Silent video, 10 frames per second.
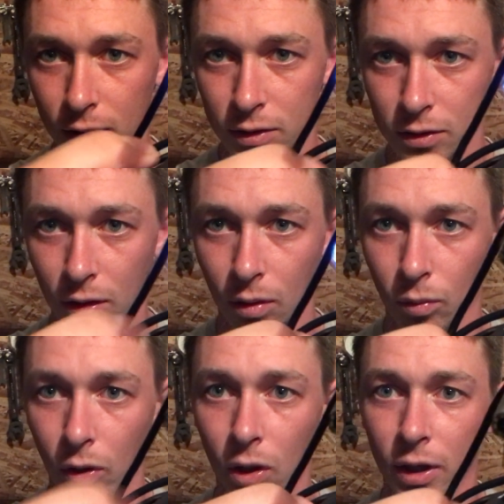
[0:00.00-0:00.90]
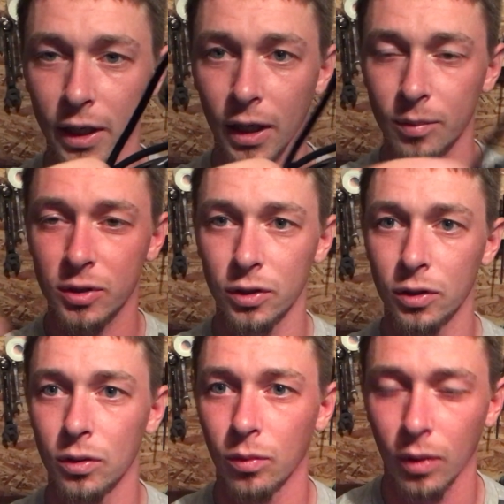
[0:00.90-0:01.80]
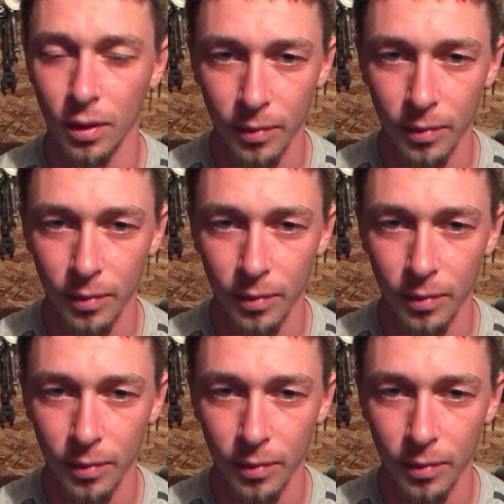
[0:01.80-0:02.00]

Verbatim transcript: So we'll hook it up to one of